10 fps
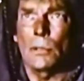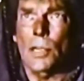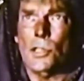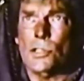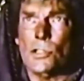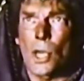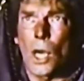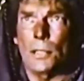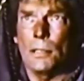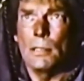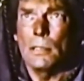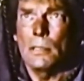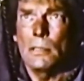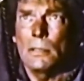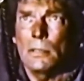Gracious God,
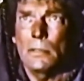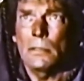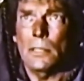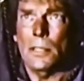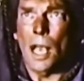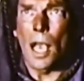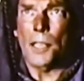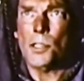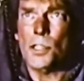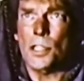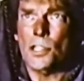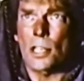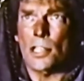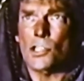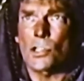in the high seat
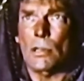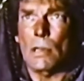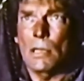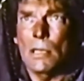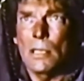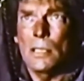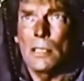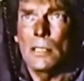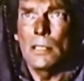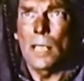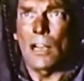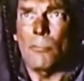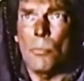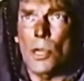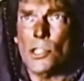celestial,
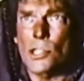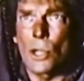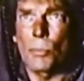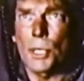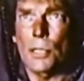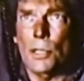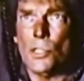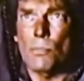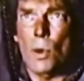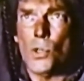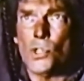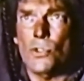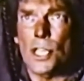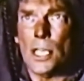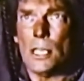have mercy on me in this
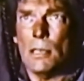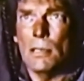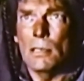most need.